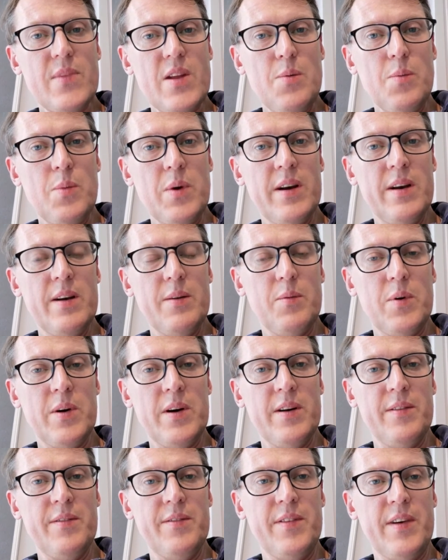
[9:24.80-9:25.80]
one
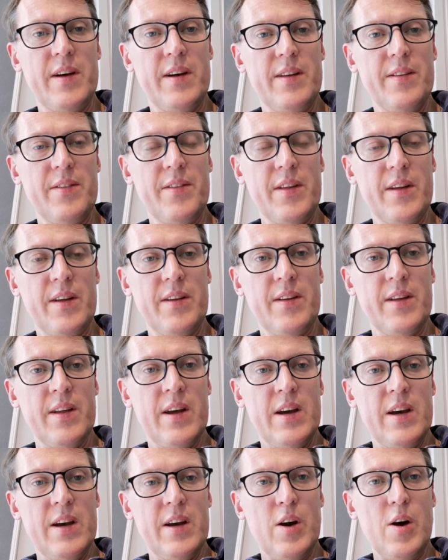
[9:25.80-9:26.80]
of the
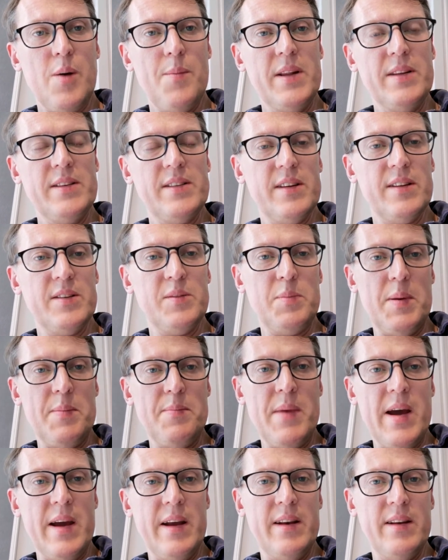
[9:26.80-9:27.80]
comments that has been
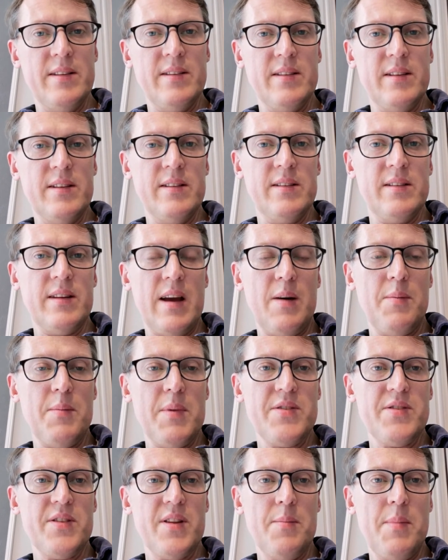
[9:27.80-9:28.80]
made is how
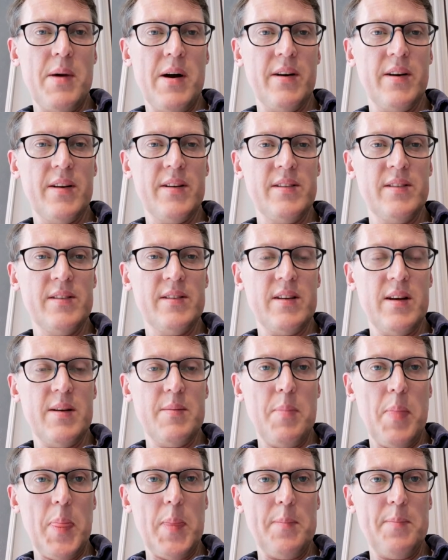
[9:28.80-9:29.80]
much the Americans
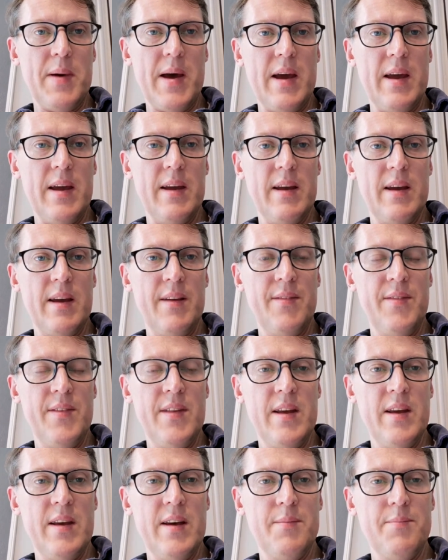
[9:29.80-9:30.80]
pay in the